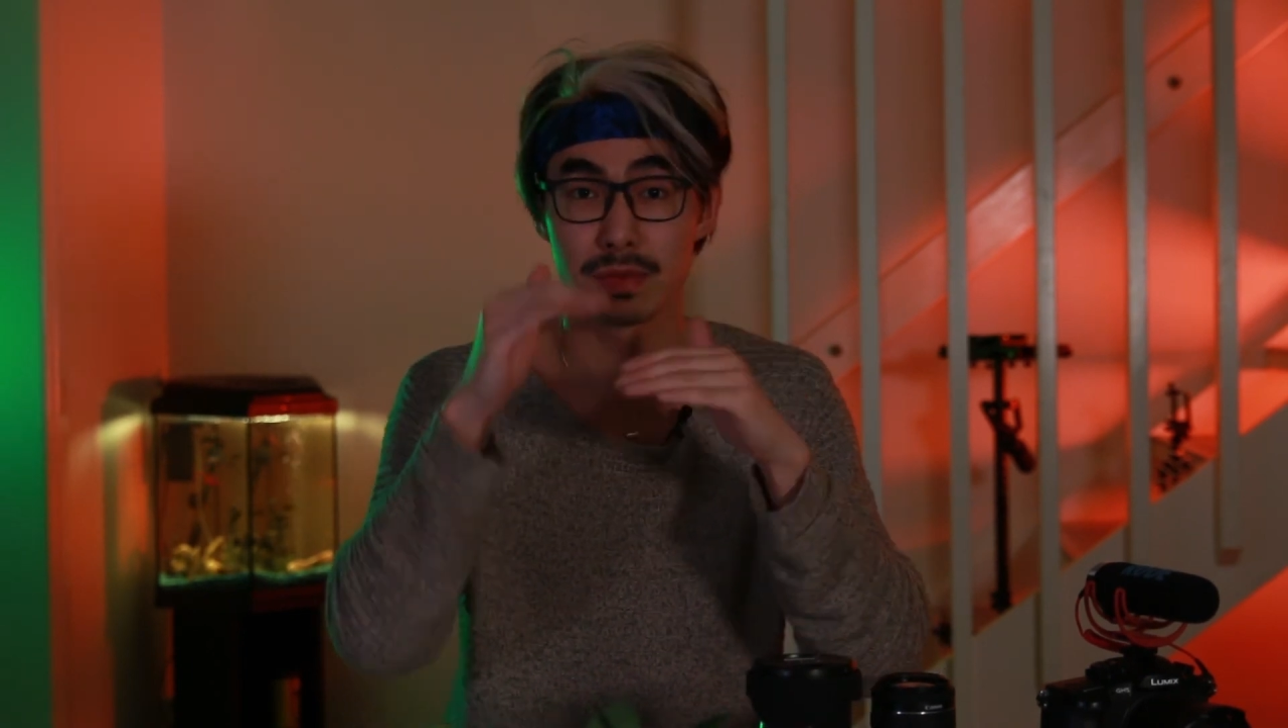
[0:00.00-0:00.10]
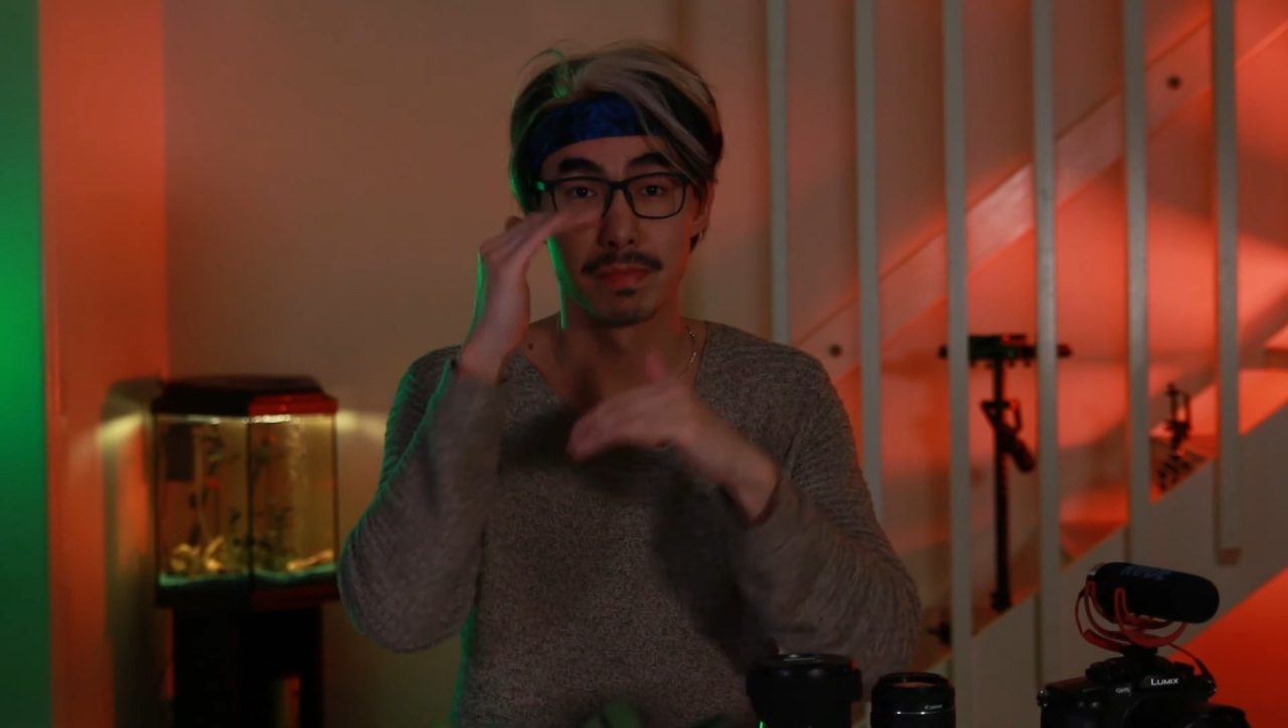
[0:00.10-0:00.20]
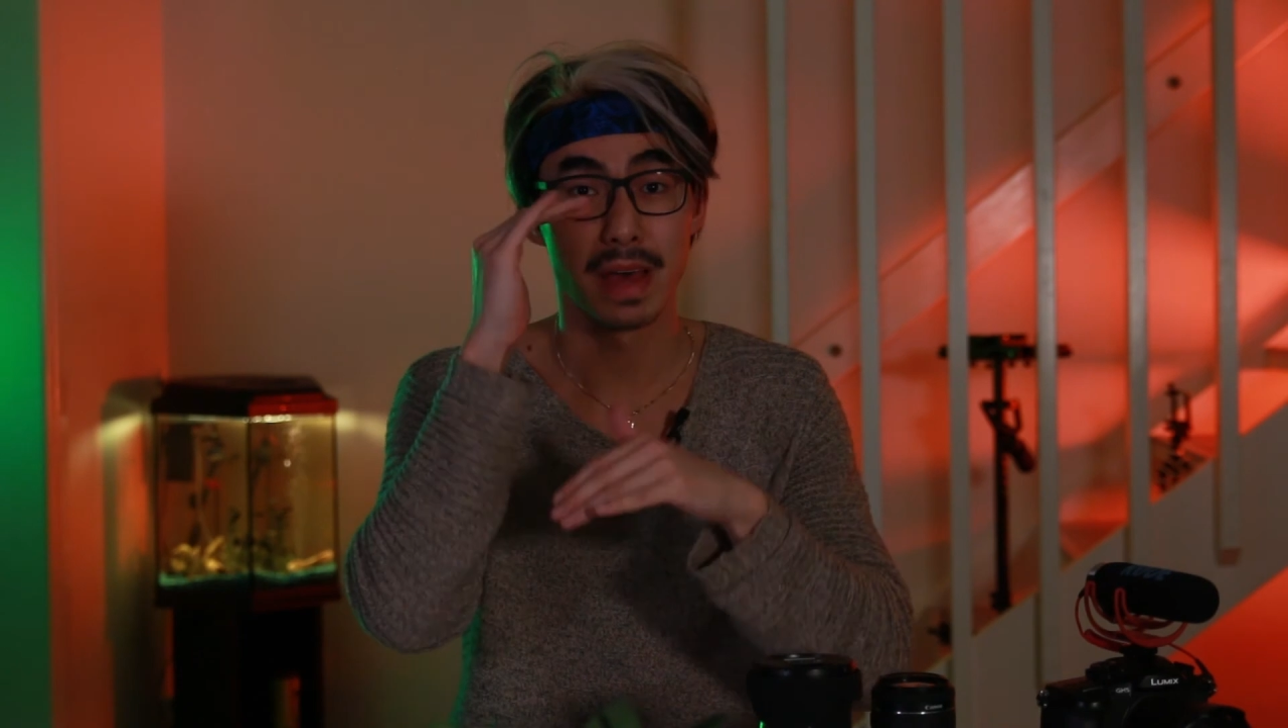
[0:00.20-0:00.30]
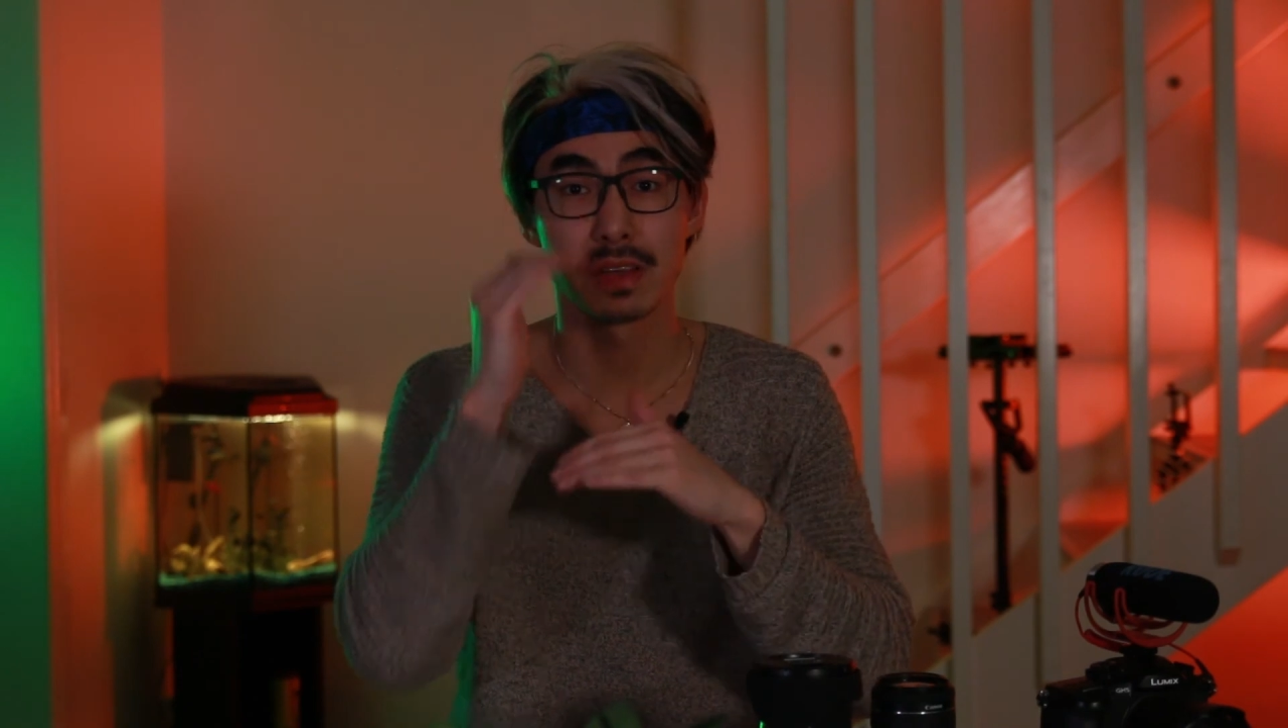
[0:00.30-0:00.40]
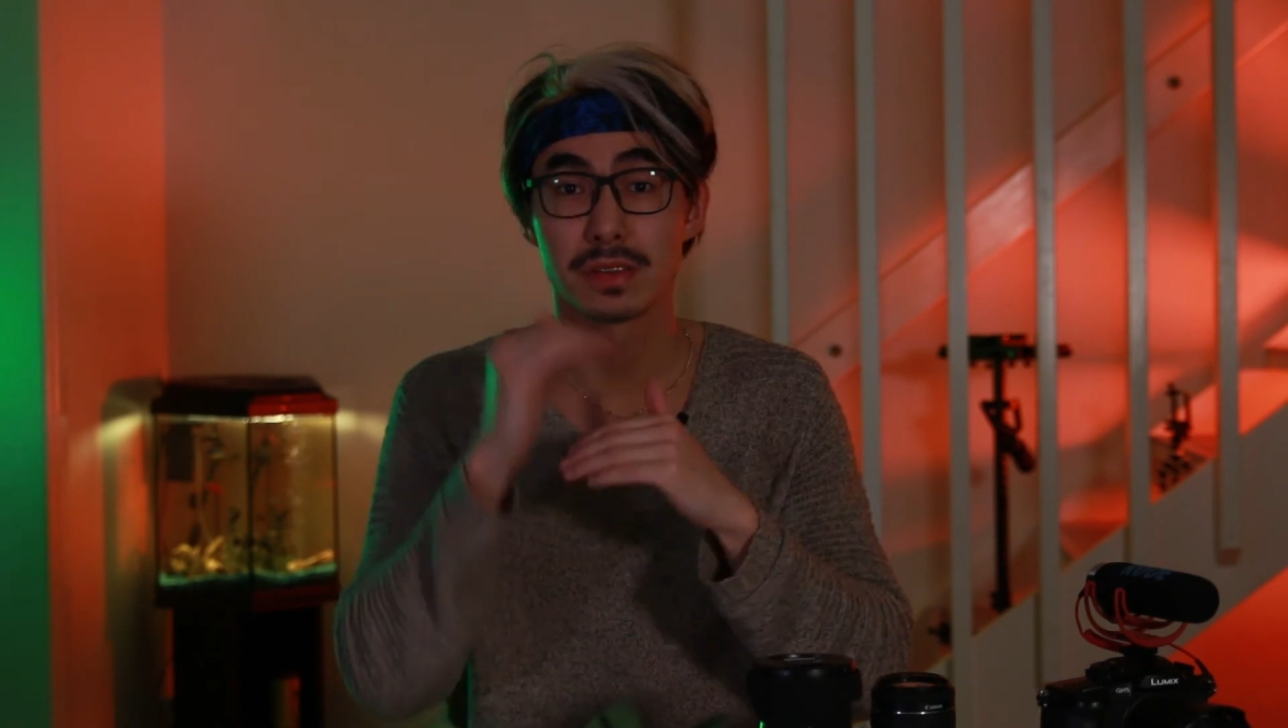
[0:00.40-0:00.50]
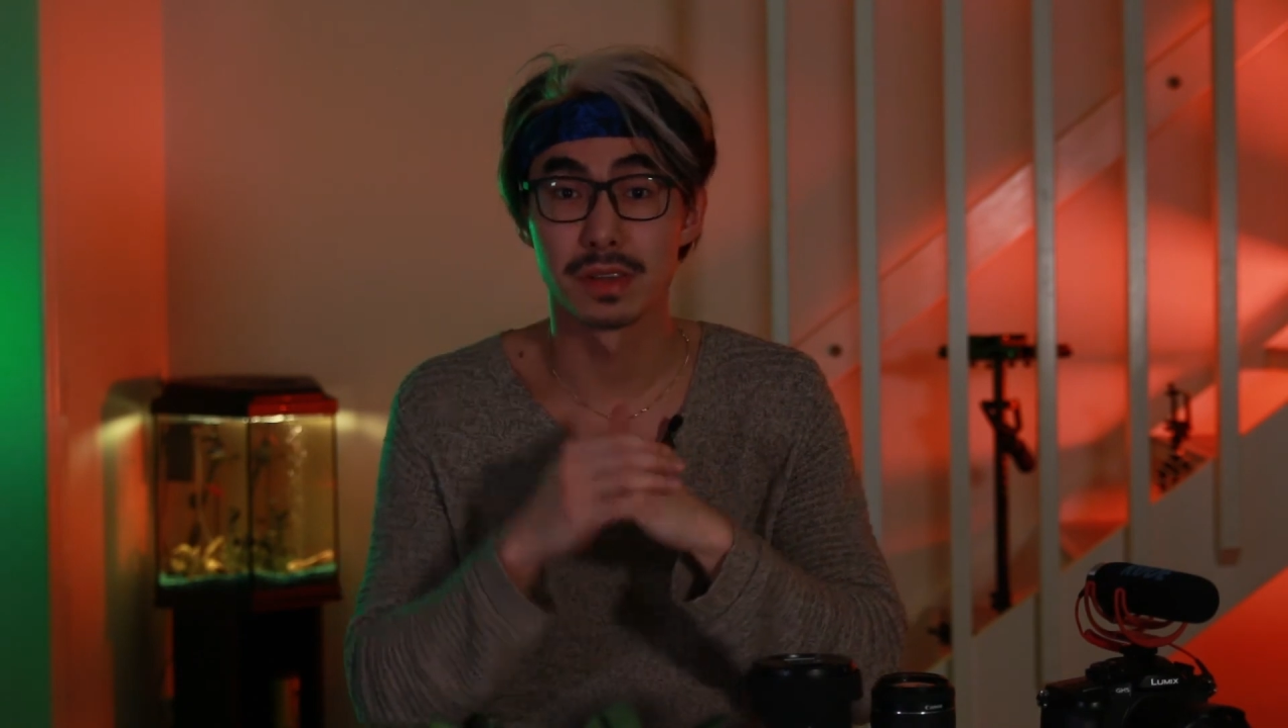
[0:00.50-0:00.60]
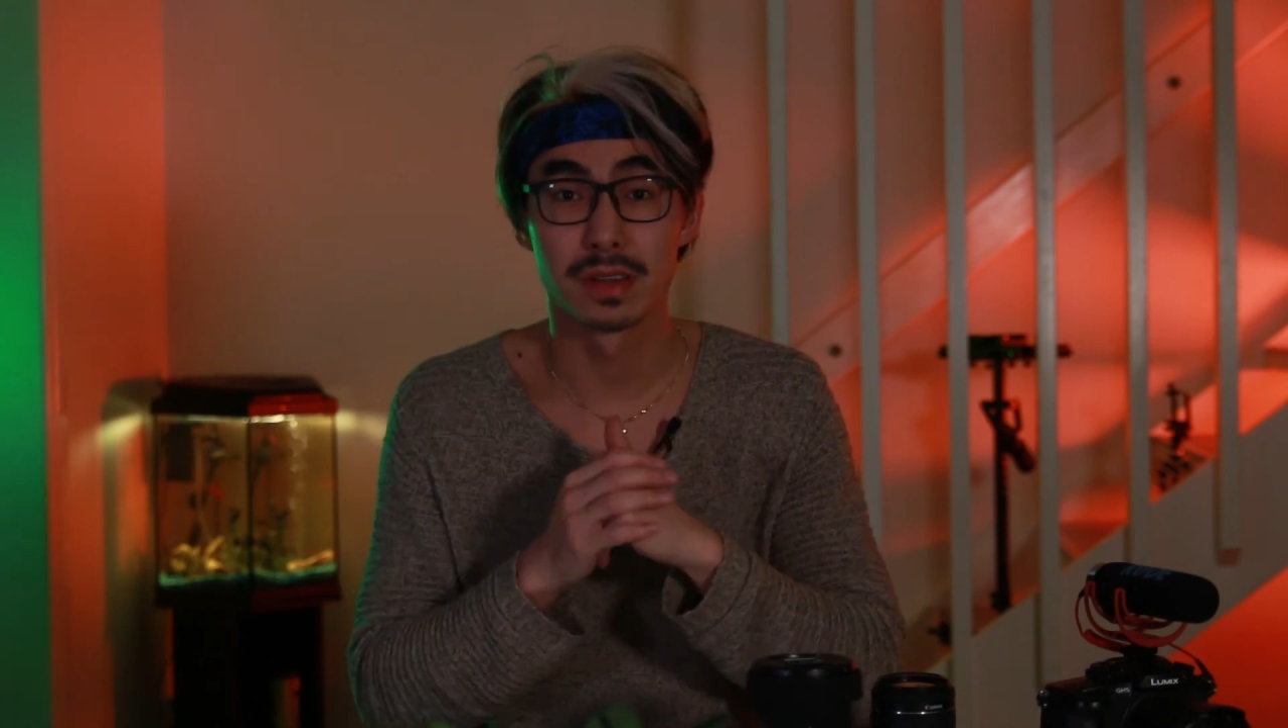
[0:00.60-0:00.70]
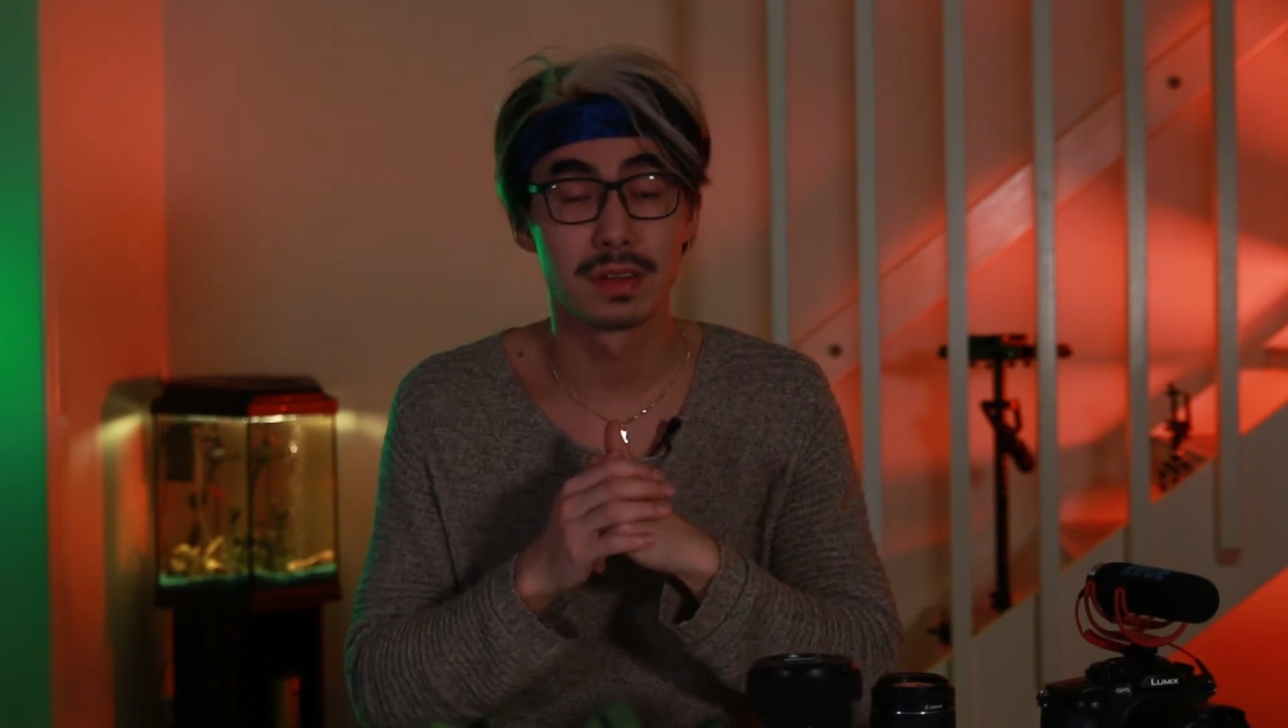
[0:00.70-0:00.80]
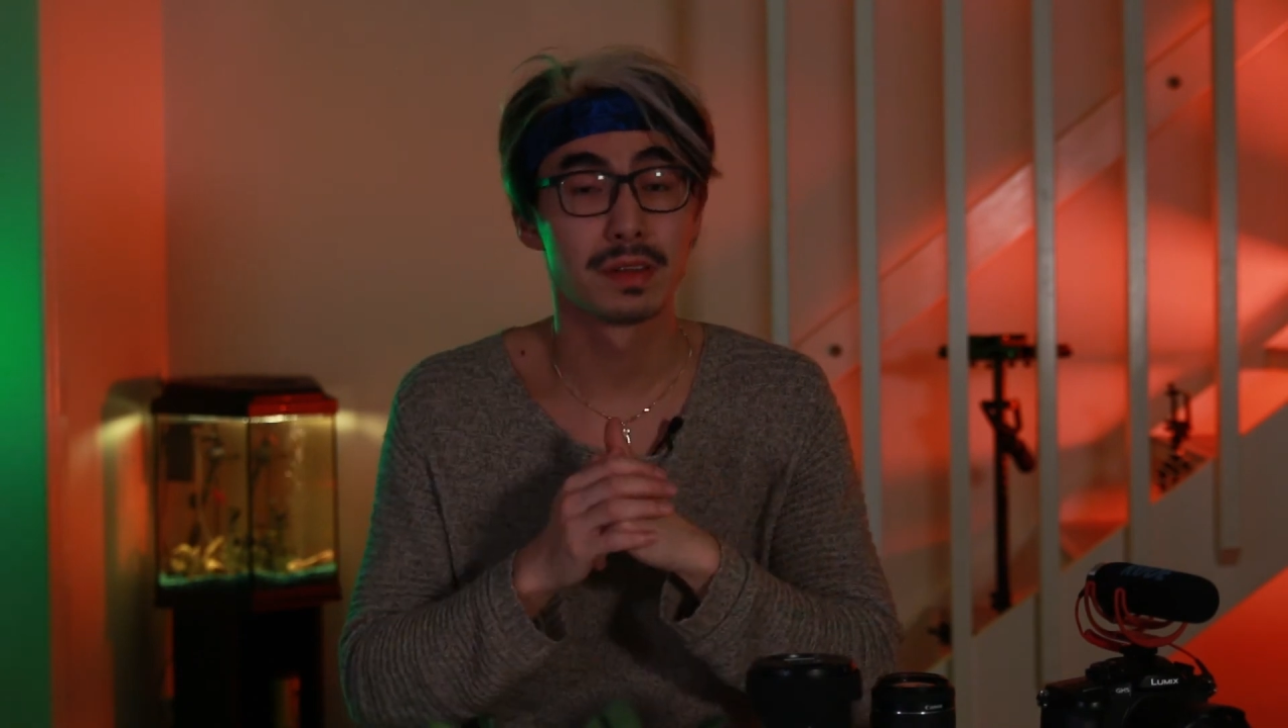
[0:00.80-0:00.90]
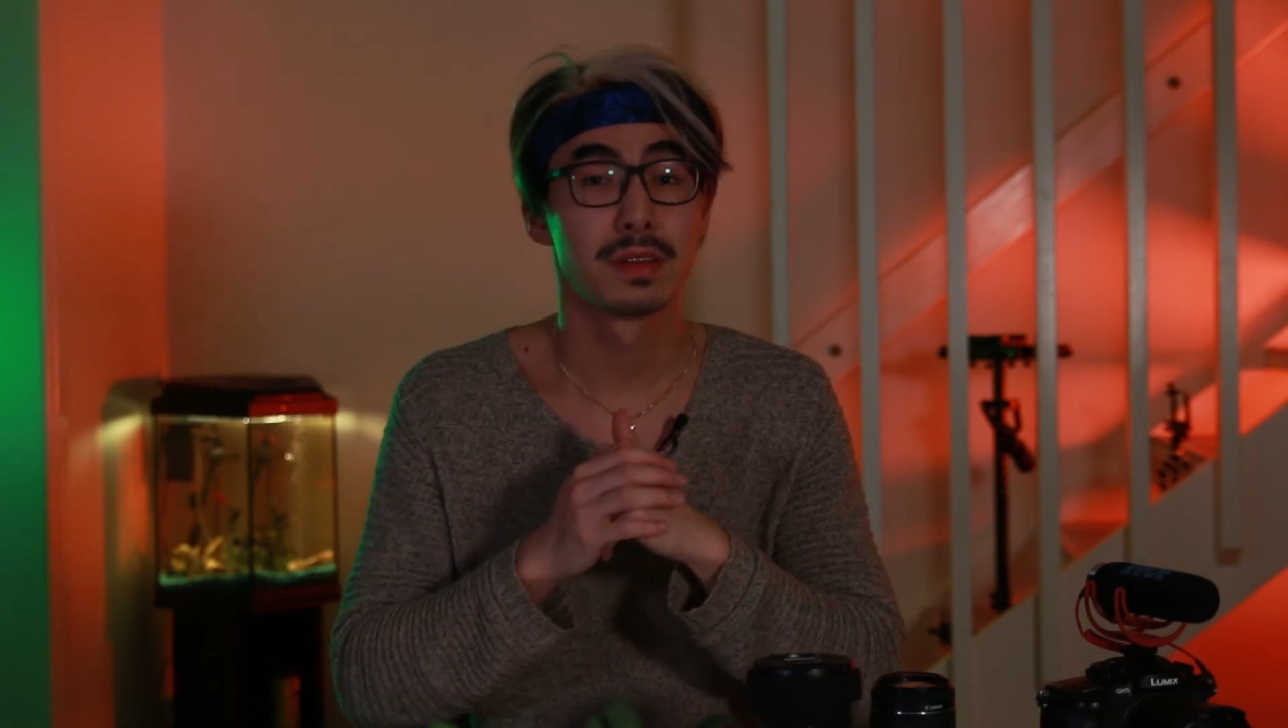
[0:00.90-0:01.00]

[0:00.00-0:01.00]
match the